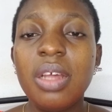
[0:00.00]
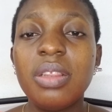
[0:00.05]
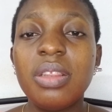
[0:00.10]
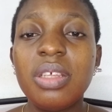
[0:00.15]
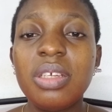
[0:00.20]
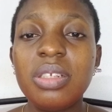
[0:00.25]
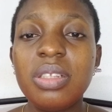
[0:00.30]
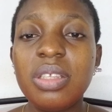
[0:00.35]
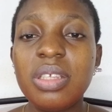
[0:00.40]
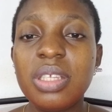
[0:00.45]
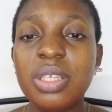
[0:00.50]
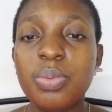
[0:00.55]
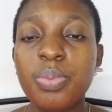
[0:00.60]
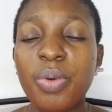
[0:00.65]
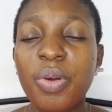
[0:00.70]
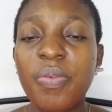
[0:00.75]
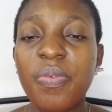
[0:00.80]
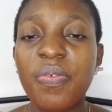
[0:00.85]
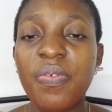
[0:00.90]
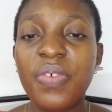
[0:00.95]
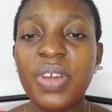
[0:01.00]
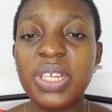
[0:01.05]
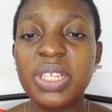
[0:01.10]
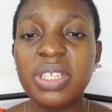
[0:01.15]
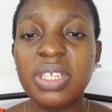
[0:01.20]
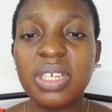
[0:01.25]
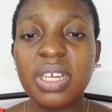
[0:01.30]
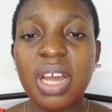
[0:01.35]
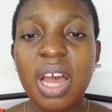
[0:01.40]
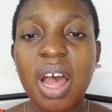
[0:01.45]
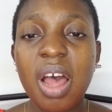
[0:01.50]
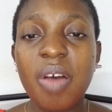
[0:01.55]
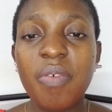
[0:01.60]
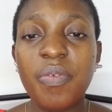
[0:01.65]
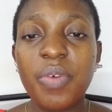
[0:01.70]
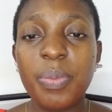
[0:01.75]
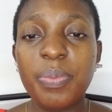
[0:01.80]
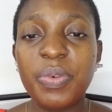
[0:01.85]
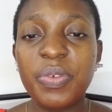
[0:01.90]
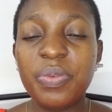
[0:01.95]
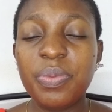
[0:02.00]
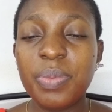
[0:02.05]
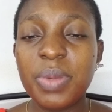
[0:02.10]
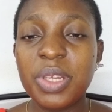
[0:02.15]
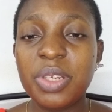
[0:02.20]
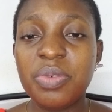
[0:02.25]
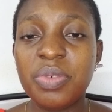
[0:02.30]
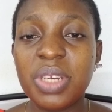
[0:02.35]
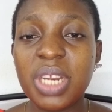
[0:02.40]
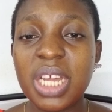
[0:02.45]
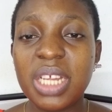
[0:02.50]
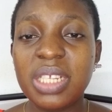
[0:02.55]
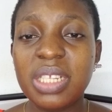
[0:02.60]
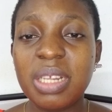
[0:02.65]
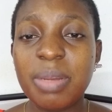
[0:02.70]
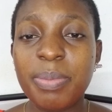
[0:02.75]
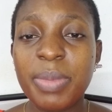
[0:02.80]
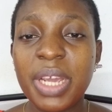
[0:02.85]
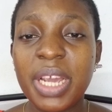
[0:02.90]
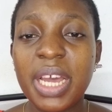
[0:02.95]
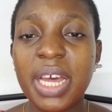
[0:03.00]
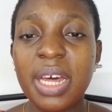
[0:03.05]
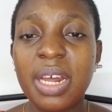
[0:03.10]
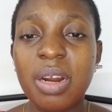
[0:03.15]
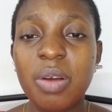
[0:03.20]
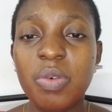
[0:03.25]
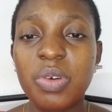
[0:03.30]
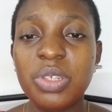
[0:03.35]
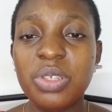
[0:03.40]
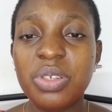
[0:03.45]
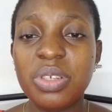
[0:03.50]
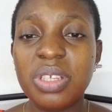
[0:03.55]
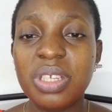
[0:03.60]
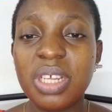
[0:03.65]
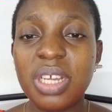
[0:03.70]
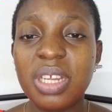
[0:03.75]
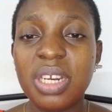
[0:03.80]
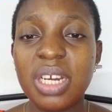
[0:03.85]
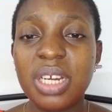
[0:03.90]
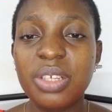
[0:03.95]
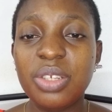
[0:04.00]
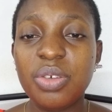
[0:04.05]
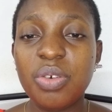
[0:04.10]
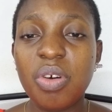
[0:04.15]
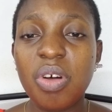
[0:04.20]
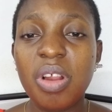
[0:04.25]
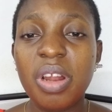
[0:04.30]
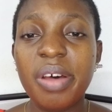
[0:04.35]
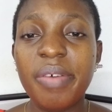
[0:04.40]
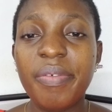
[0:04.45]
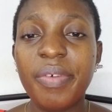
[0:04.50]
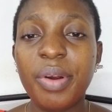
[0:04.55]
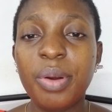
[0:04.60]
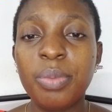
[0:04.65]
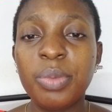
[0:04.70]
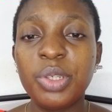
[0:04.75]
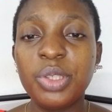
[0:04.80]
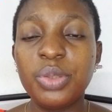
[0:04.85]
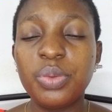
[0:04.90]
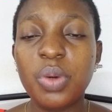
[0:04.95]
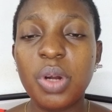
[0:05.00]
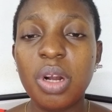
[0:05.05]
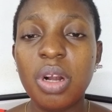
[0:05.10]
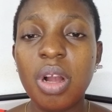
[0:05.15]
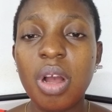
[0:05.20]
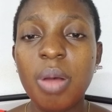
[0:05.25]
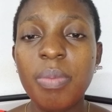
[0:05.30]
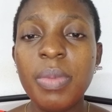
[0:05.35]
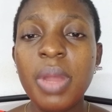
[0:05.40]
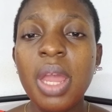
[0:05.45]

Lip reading: This is Prophetic Hour of Upliftment with Esther Megan, and I want to say that you all are very much welcome.